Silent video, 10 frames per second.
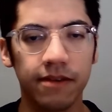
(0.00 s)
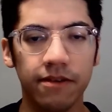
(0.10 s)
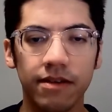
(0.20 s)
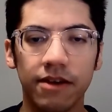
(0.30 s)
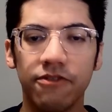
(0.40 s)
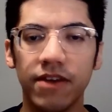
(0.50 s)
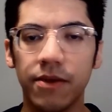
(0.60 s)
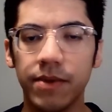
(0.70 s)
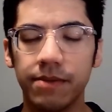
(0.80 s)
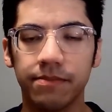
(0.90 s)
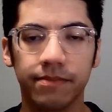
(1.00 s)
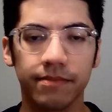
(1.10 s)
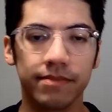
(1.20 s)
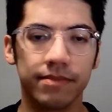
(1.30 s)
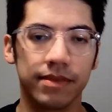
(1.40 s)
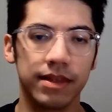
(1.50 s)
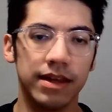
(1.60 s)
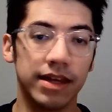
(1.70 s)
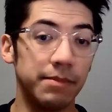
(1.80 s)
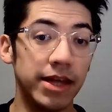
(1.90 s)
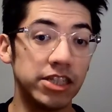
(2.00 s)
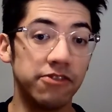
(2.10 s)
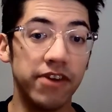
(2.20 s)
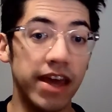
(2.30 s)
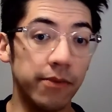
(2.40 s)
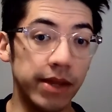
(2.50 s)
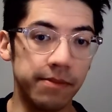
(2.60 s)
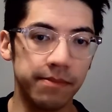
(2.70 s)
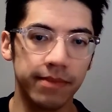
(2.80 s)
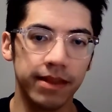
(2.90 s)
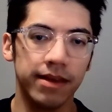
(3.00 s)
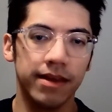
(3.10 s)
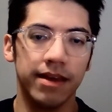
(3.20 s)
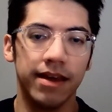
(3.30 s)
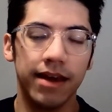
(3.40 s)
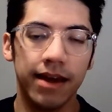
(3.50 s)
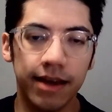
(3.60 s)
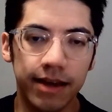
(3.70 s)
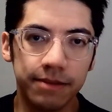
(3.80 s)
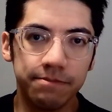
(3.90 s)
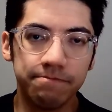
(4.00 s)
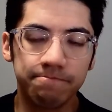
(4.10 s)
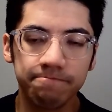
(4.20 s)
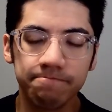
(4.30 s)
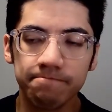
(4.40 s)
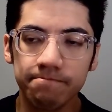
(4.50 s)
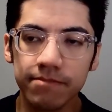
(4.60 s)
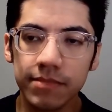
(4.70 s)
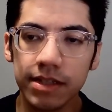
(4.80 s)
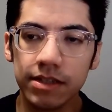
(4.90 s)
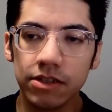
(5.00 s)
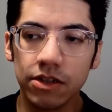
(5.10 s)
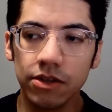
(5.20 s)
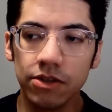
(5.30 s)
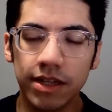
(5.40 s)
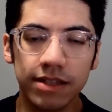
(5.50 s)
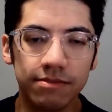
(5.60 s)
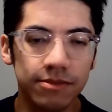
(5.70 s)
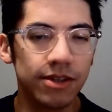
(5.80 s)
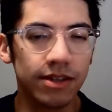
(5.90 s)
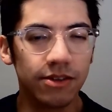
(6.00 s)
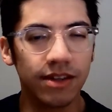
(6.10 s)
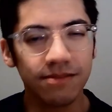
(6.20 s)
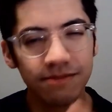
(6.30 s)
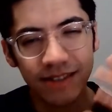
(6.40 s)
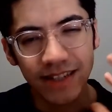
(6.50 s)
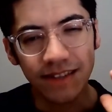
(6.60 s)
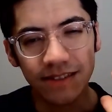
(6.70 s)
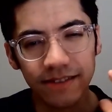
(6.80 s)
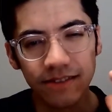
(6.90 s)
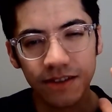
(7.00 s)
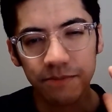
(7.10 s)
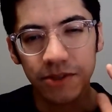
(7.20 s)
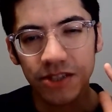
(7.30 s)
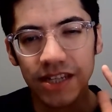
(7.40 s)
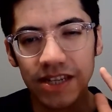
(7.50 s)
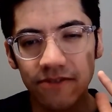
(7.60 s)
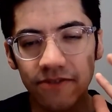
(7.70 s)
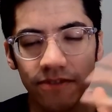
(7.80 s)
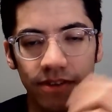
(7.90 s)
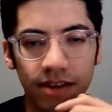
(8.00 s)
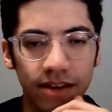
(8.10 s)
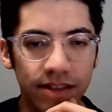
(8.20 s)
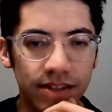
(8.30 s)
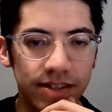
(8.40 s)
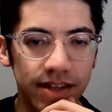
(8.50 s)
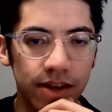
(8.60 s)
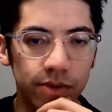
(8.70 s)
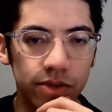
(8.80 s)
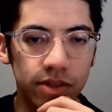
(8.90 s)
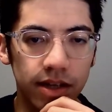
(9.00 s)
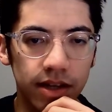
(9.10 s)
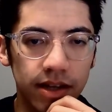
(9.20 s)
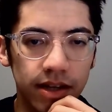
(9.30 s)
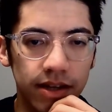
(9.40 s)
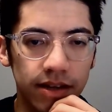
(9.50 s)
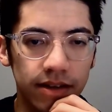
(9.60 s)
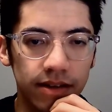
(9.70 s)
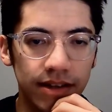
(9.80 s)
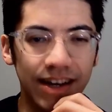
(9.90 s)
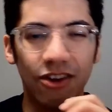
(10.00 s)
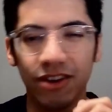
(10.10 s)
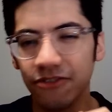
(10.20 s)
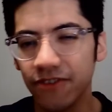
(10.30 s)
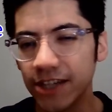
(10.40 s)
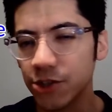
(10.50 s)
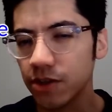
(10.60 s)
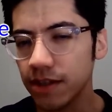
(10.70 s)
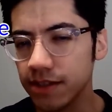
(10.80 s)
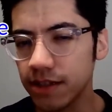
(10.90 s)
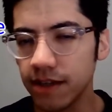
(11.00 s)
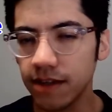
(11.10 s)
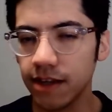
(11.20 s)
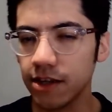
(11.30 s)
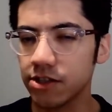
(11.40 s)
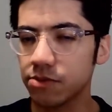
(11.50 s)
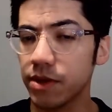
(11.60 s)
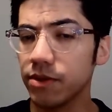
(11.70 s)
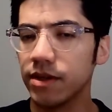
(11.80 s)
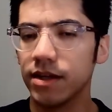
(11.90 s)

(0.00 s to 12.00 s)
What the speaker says: A fairy, like a magic fairy. So you can sense, you can perceive this sound in a longer fashion, let's say, in English as well.